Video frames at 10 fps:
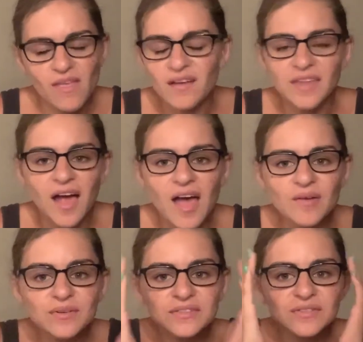Now I
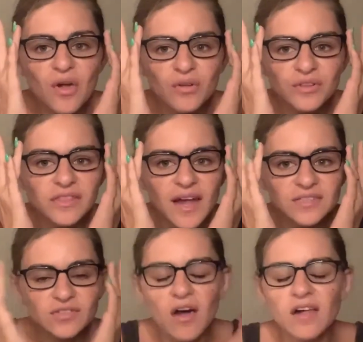wouldn't know that that's
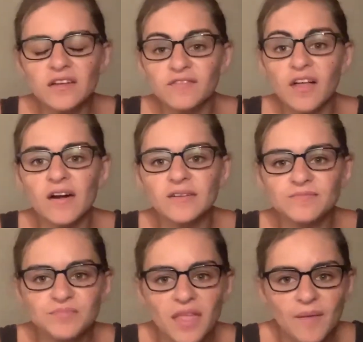cauliflower,
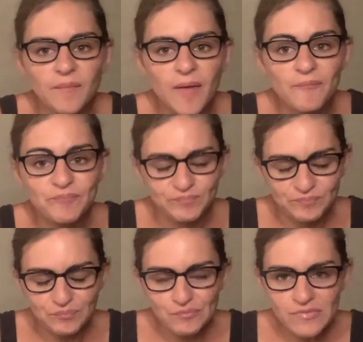but
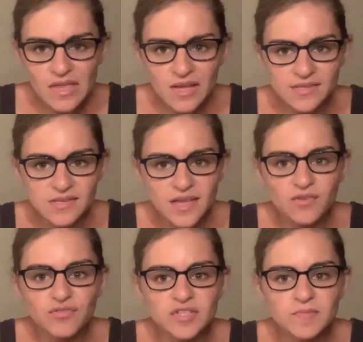it's like
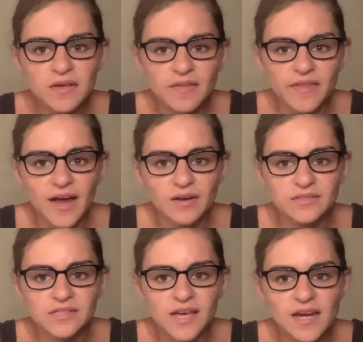crispy on the
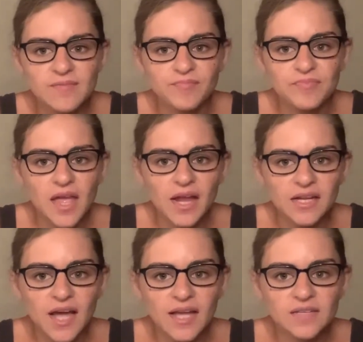outside and
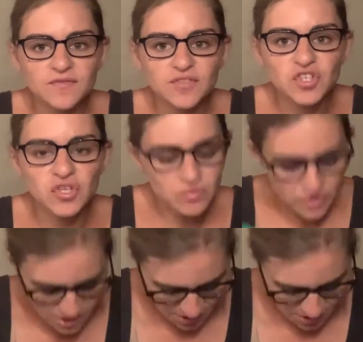kind of chewy